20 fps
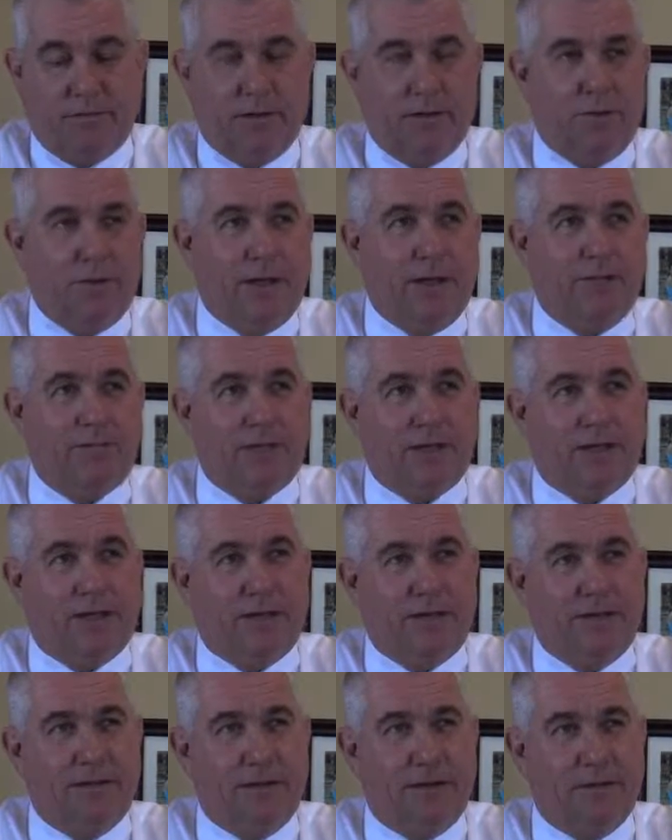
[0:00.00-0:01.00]
Well, we have to
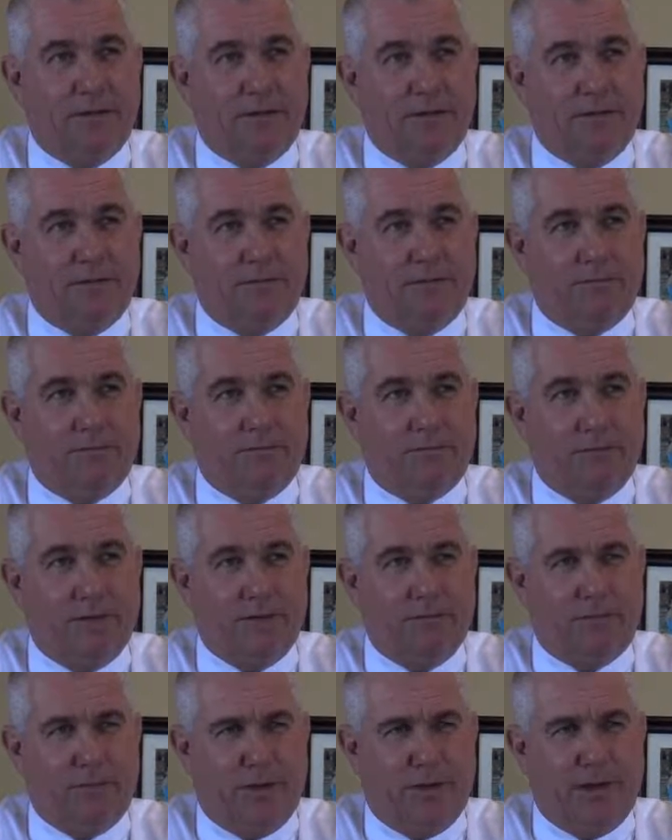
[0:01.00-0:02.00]

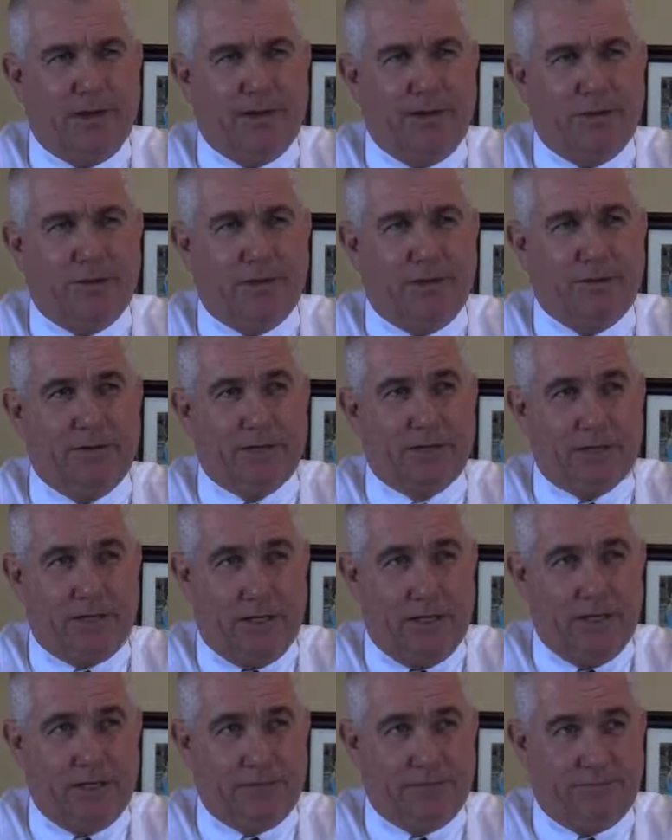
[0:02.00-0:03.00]
we got to nail down the
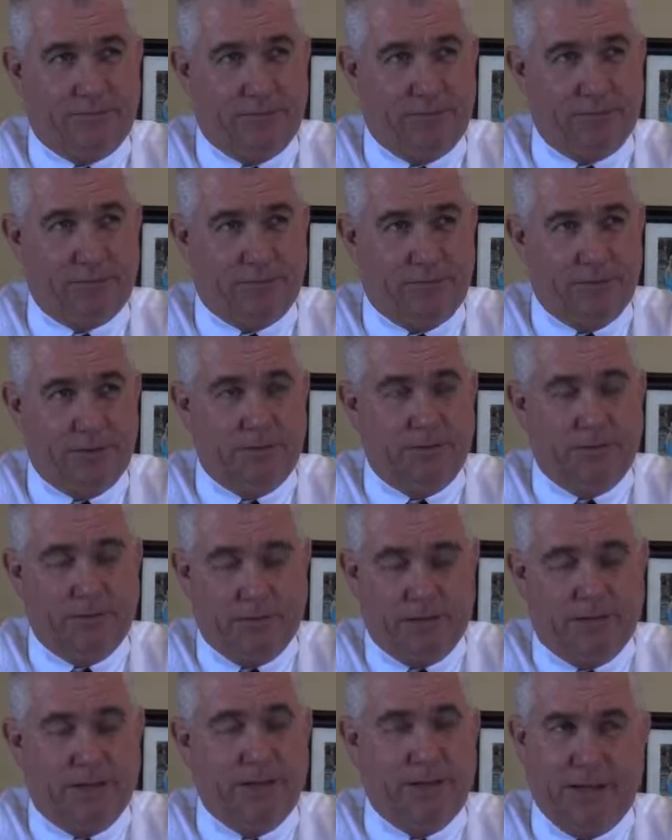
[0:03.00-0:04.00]
size first, but
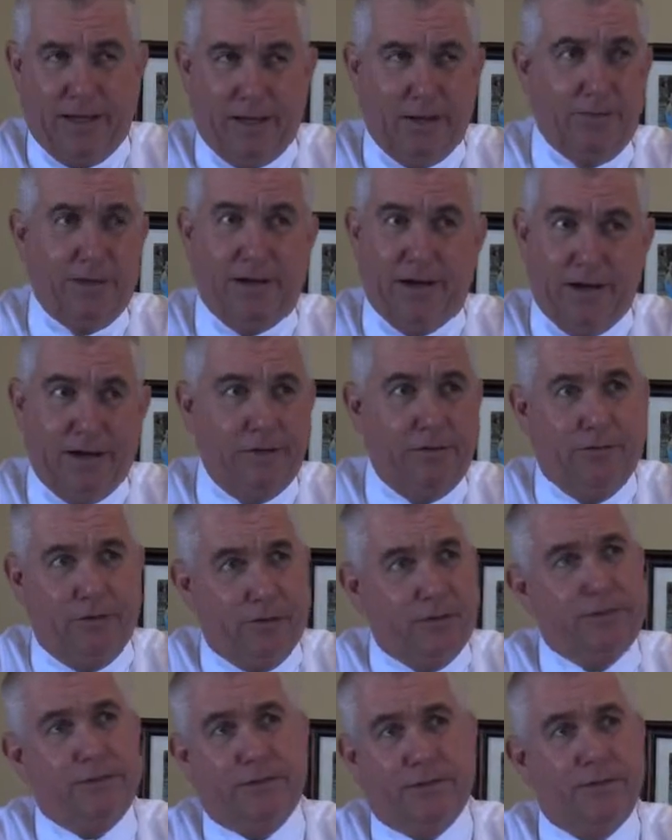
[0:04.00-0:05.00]
it'll be
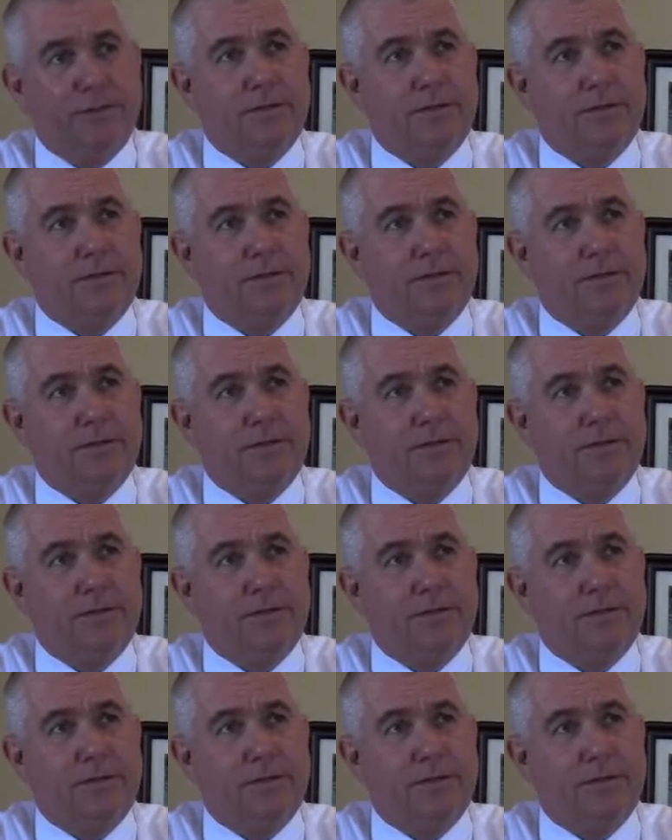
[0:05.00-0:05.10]
hundreds.